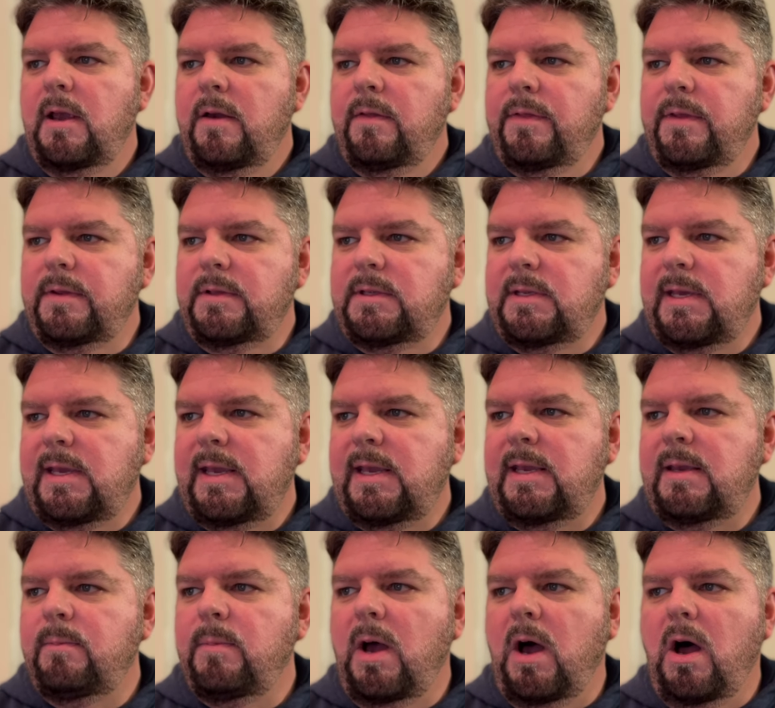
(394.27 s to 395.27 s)
The
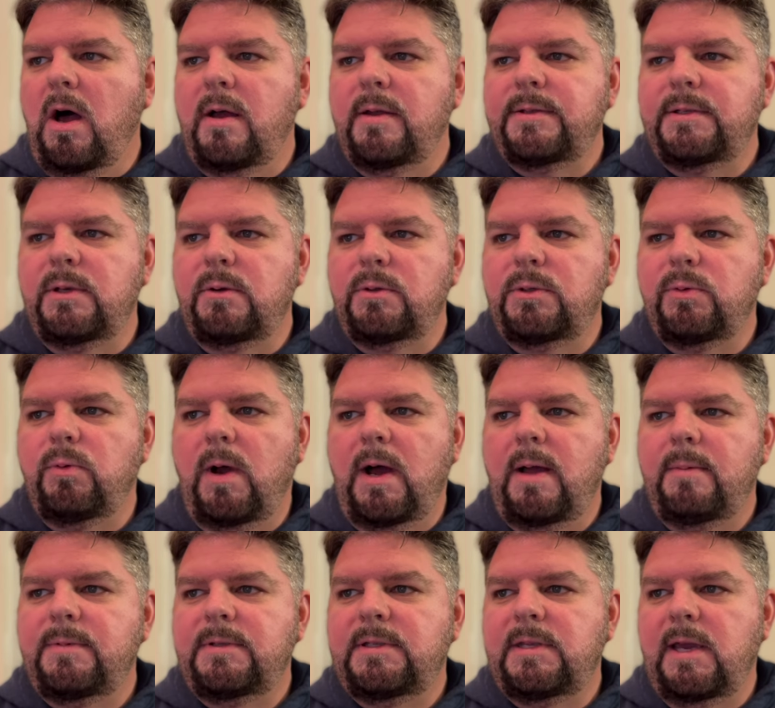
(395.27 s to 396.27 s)
team also
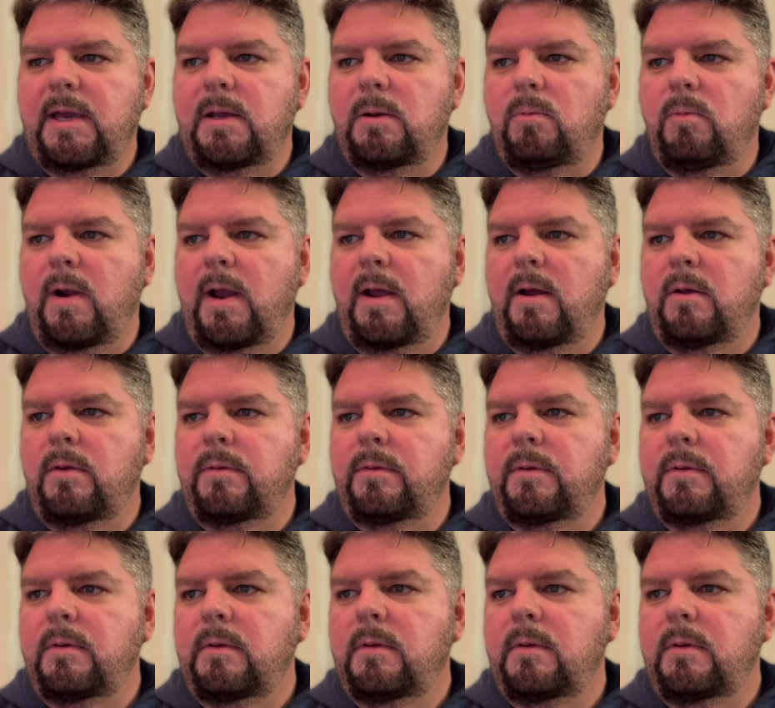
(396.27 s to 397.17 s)
swapped second round